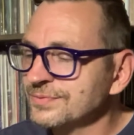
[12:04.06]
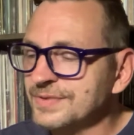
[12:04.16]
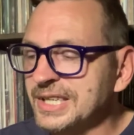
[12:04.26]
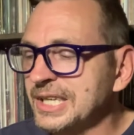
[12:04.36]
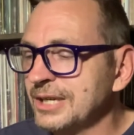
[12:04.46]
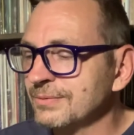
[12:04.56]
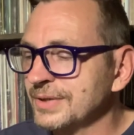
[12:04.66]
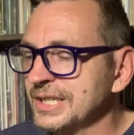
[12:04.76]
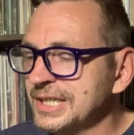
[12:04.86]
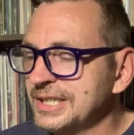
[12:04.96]
really,
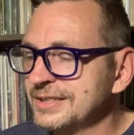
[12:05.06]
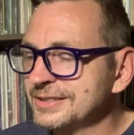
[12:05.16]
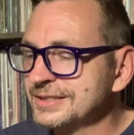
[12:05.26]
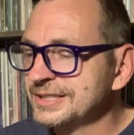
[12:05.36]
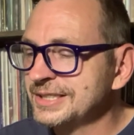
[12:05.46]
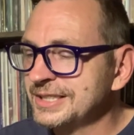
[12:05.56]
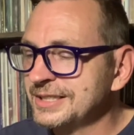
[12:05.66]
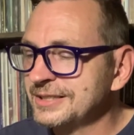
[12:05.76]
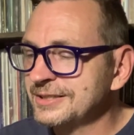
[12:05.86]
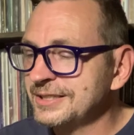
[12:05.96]
really,
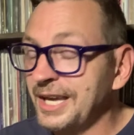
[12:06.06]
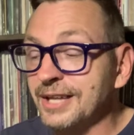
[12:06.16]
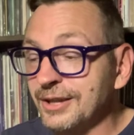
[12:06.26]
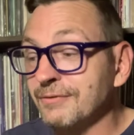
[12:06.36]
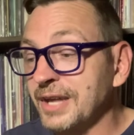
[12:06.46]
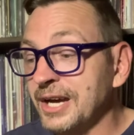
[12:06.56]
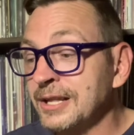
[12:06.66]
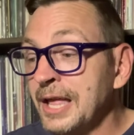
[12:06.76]
yeah, I love that.